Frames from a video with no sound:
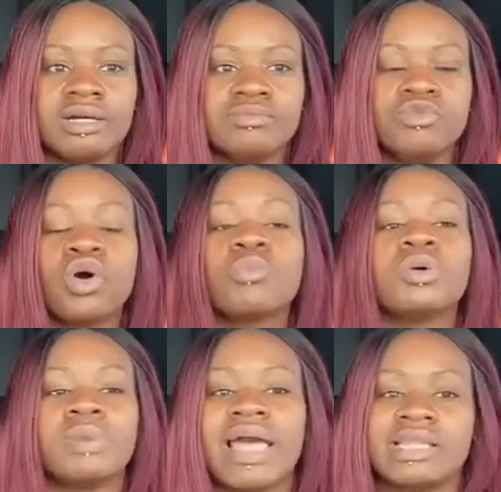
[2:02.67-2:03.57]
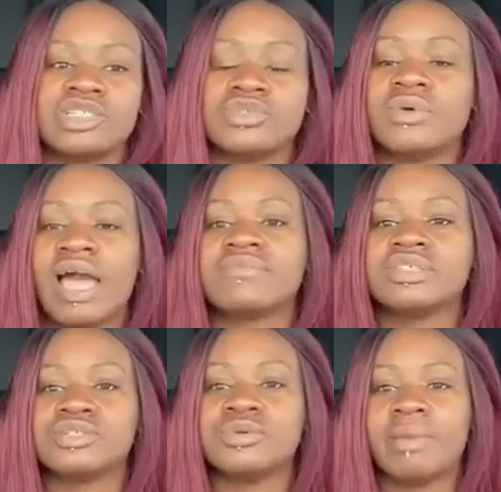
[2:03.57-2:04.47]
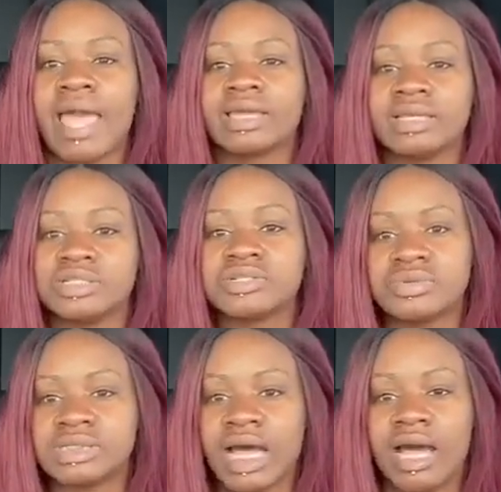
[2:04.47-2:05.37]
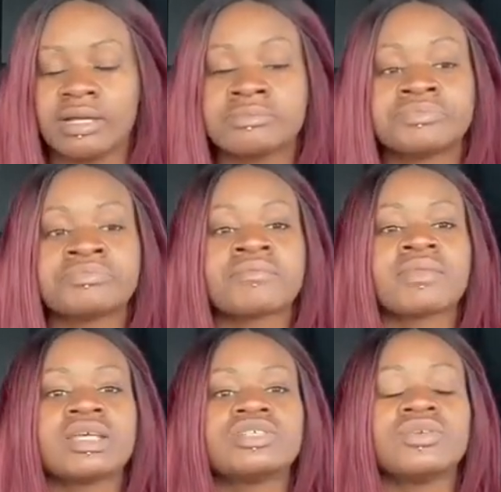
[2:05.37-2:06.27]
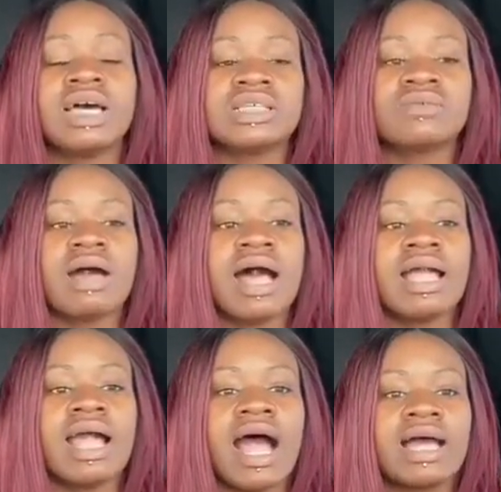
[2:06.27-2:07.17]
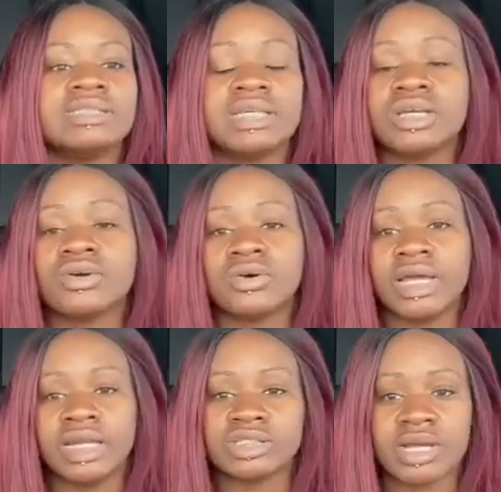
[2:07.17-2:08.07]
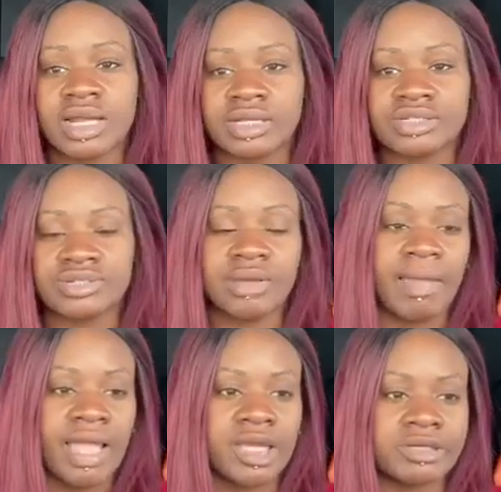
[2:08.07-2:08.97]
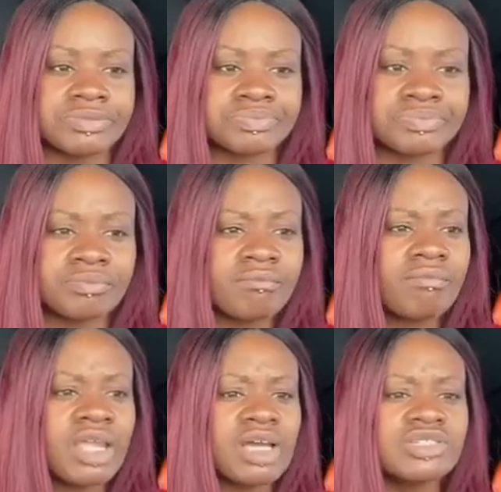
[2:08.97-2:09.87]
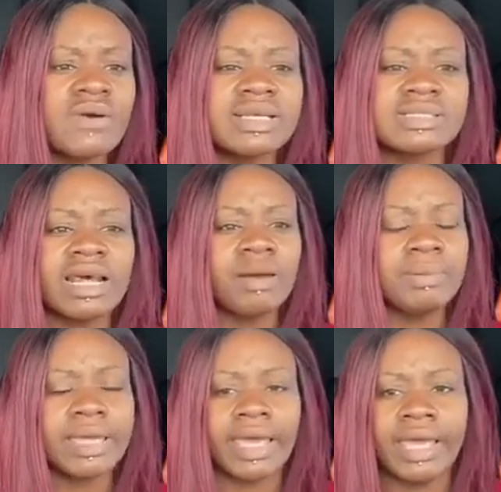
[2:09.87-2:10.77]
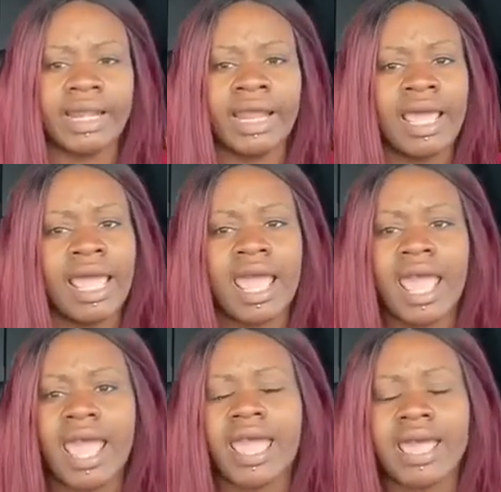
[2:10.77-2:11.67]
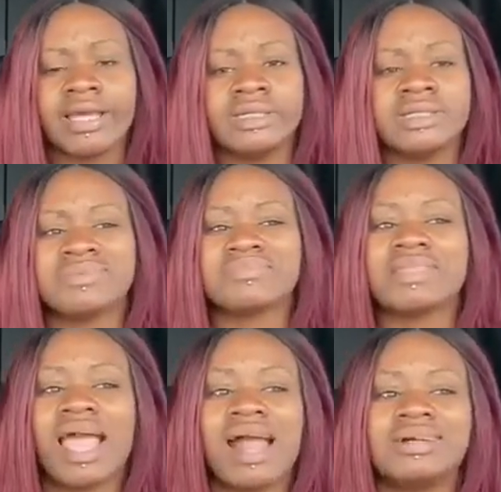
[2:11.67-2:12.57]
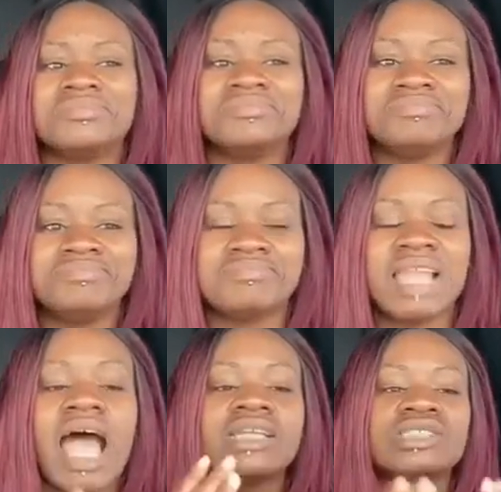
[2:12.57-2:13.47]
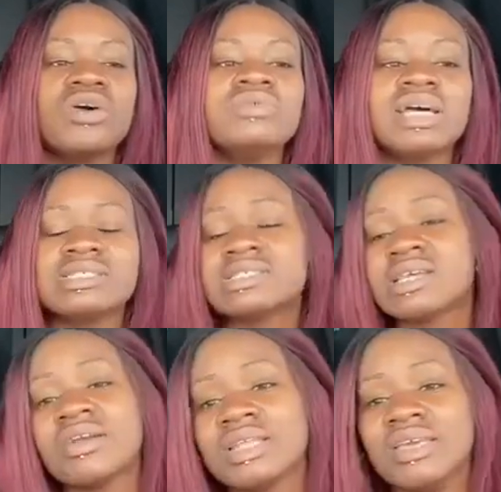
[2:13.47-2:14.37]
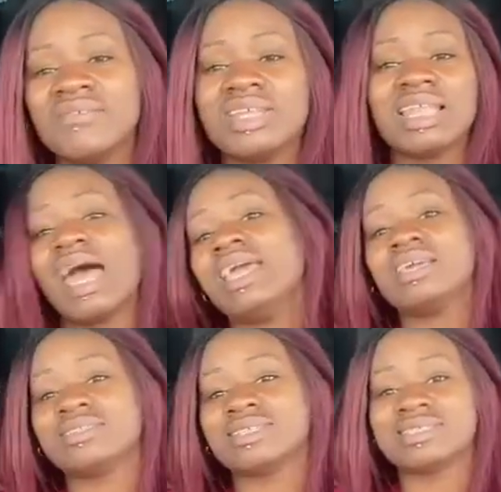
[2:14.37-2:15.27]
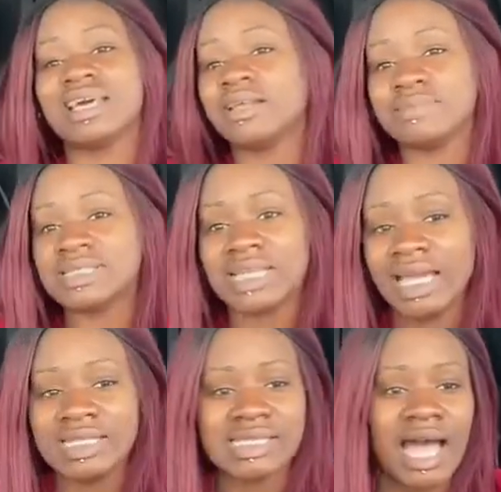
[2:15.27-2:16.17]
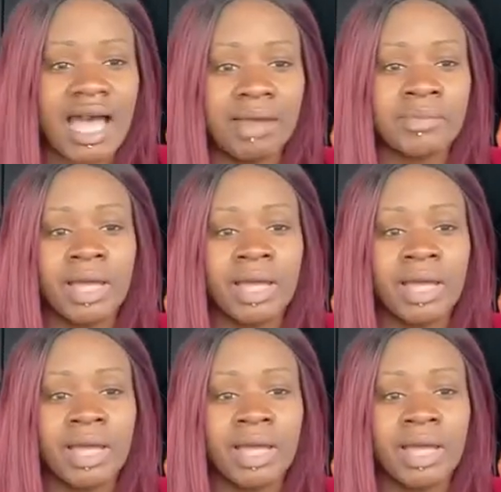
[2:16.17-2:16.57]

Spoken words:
normal back that you would have to do backing into a dock. So that's why I didn't go ahead and try to get a straight back here. So I set up again, and I don't necessarily even like the setup the second time,